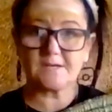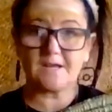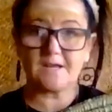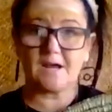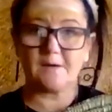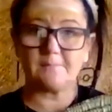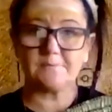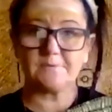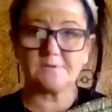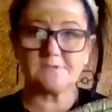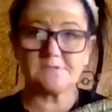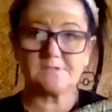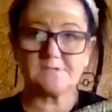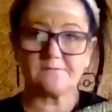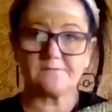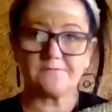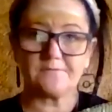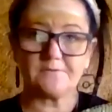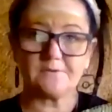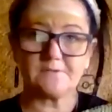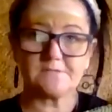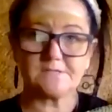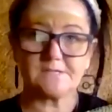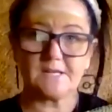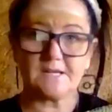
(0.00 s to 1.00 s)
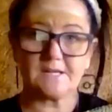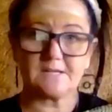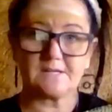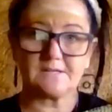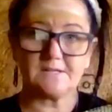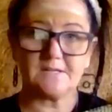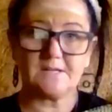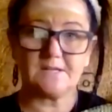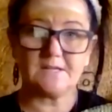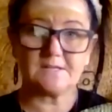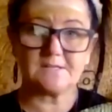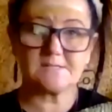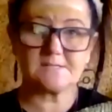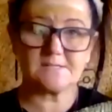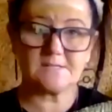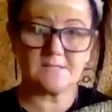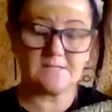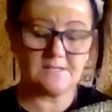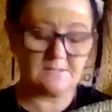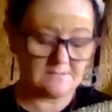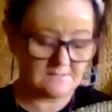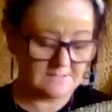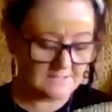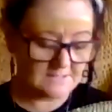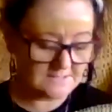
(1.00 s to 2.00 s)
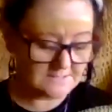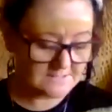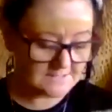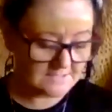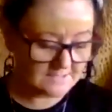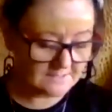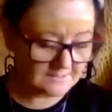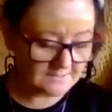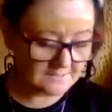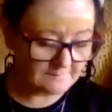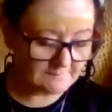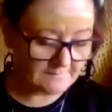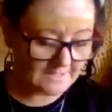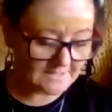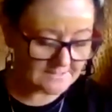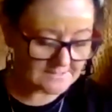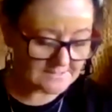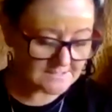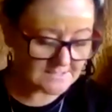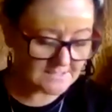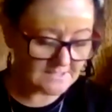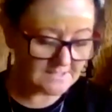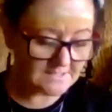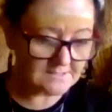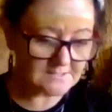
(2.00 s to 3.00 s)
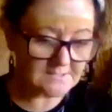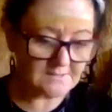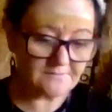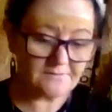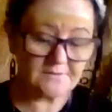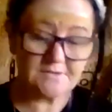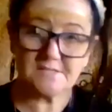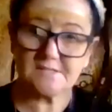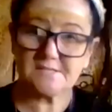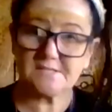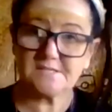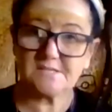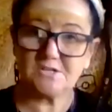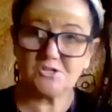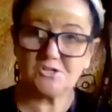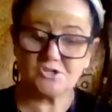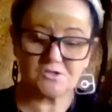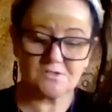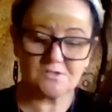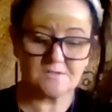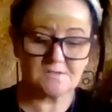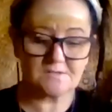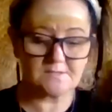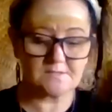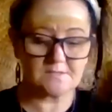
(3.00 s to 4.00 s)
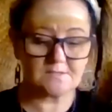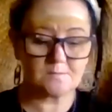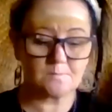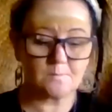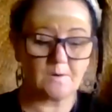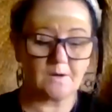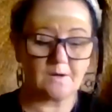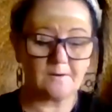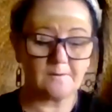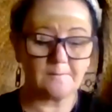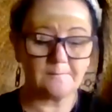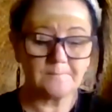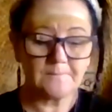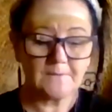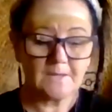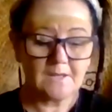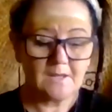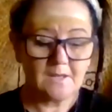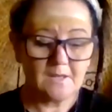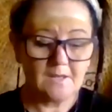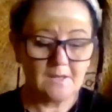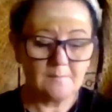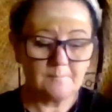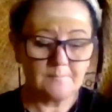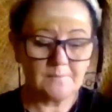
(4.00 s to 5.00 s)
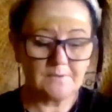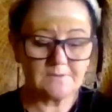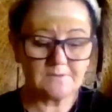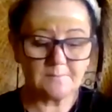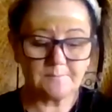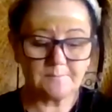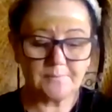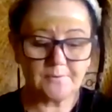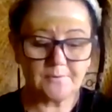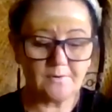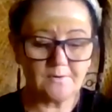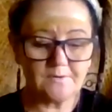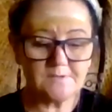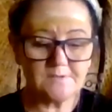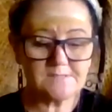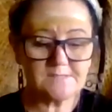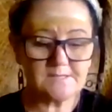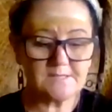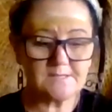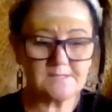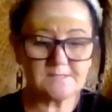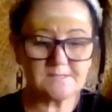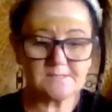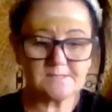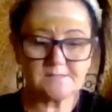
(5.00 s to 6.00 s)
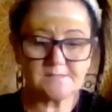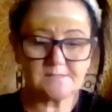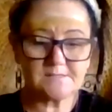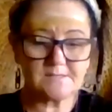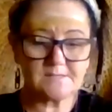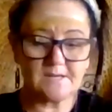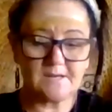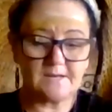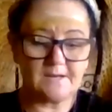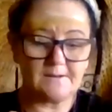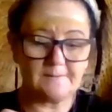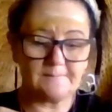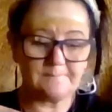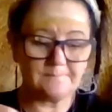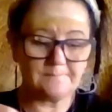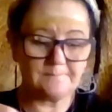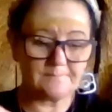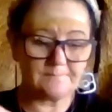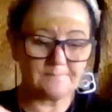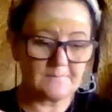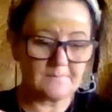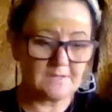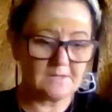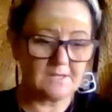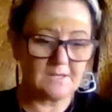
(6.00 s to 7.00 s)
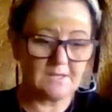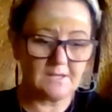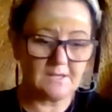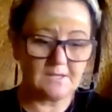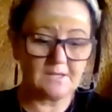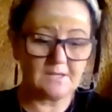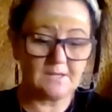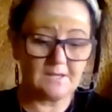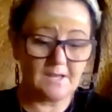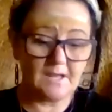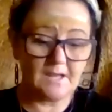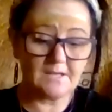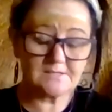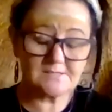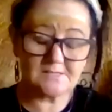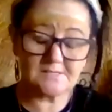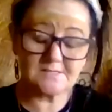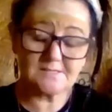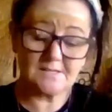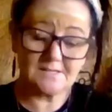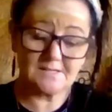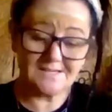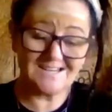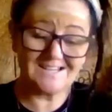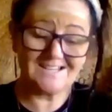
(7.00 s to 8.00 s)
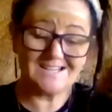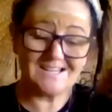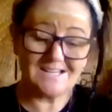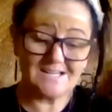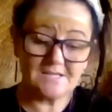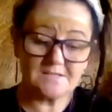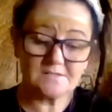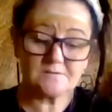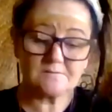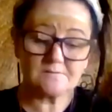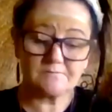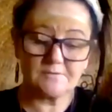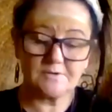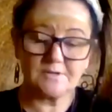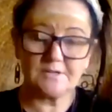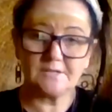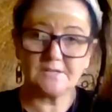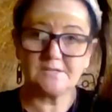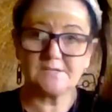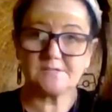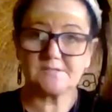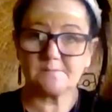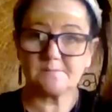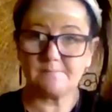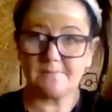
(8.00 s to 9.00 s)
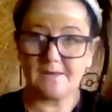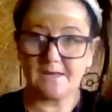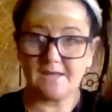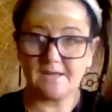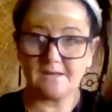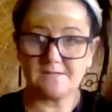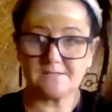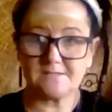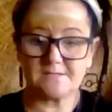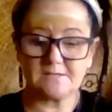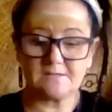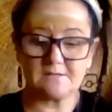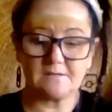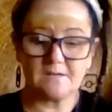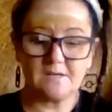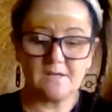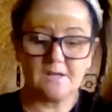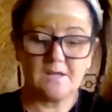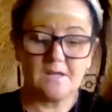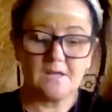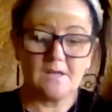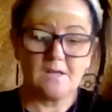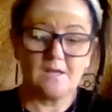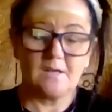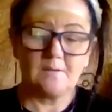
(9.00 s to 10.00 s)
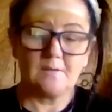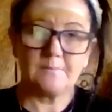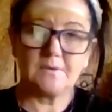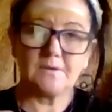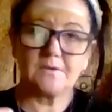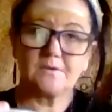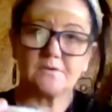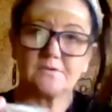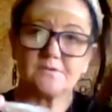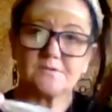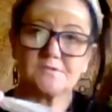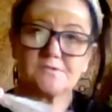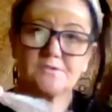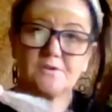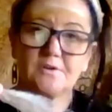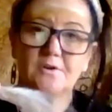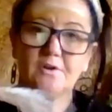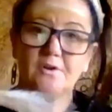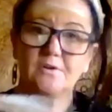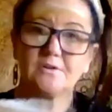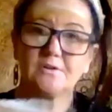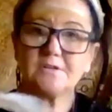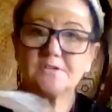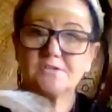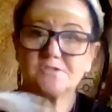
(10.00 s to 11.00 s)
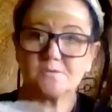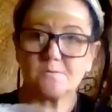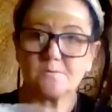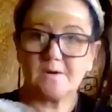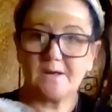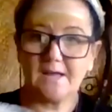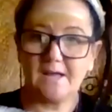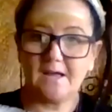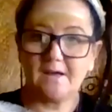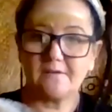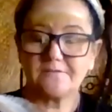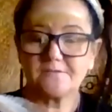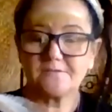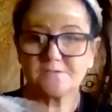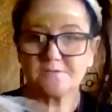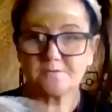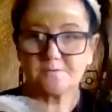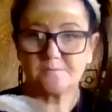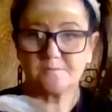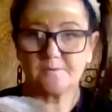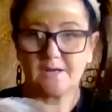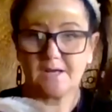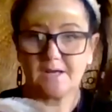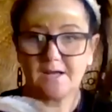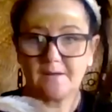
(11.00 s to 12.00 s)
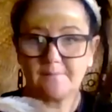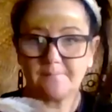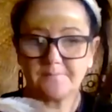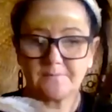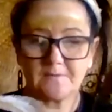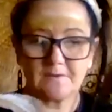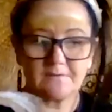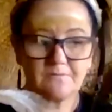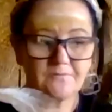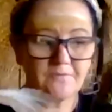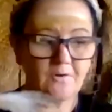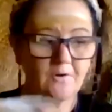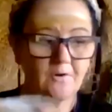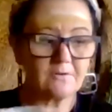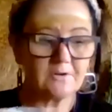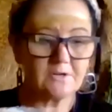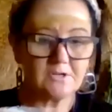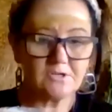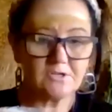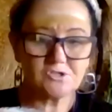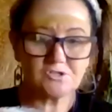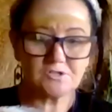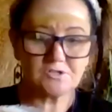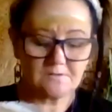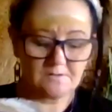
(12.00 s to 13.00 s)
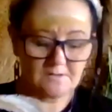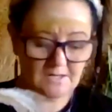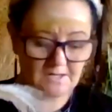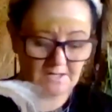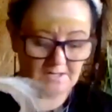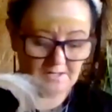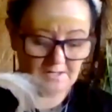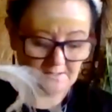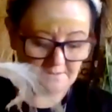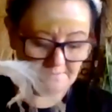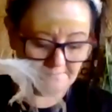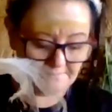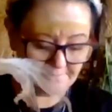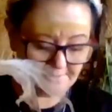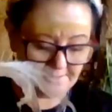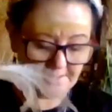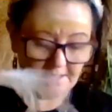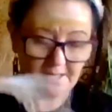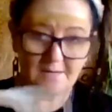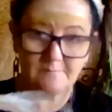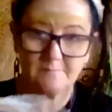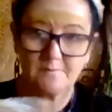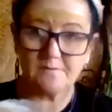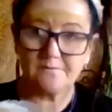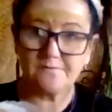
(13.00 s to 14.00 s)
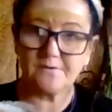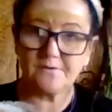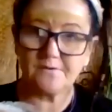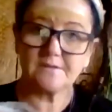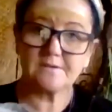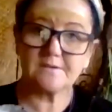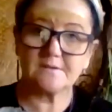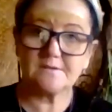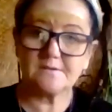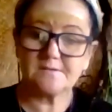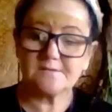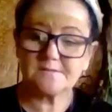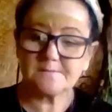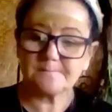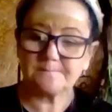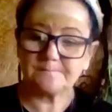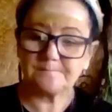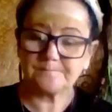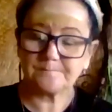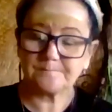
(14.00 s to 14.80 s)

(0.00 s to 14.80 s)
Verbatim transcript: couple of different techniques in these healing mats here, different stitches as well. But the process is, um, yeah, as I said, it is really demanding because not only do I have to um, forage uh, the emu feathers,